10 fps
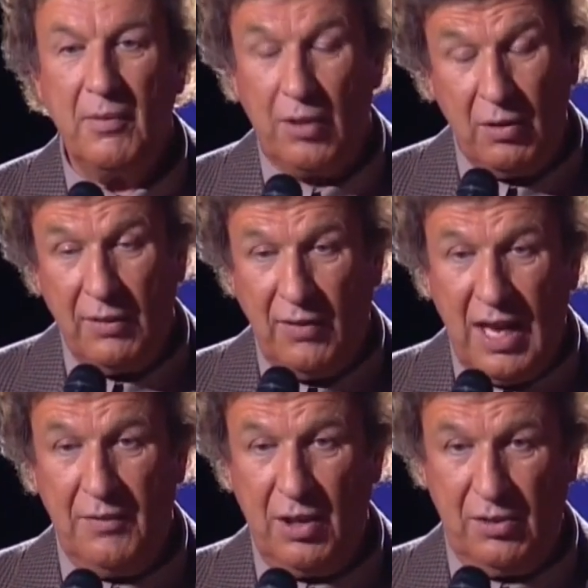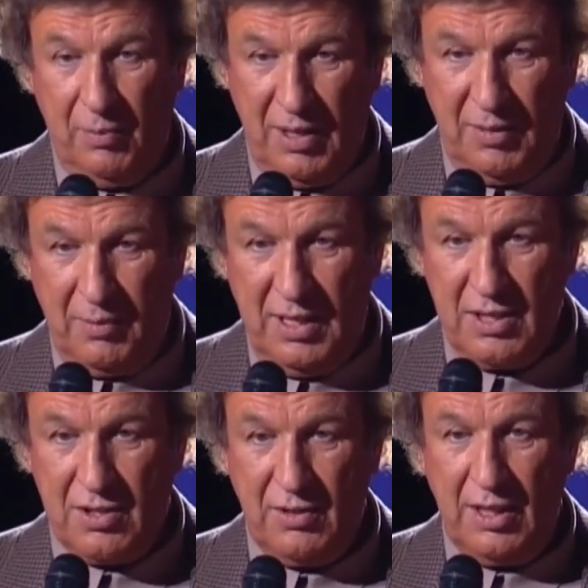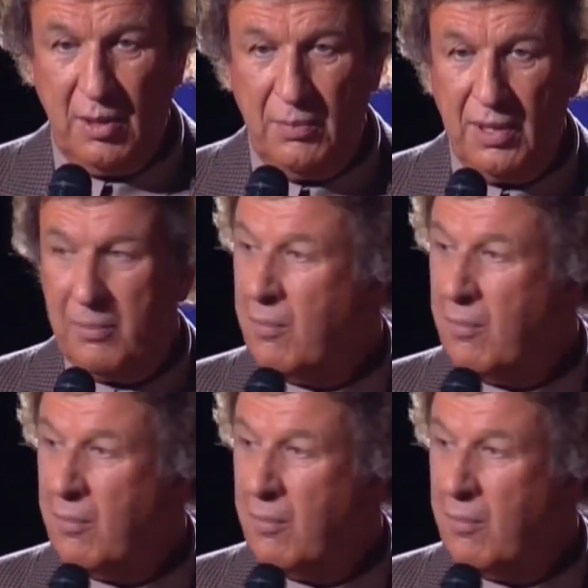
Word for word: 35 years of public ministry to put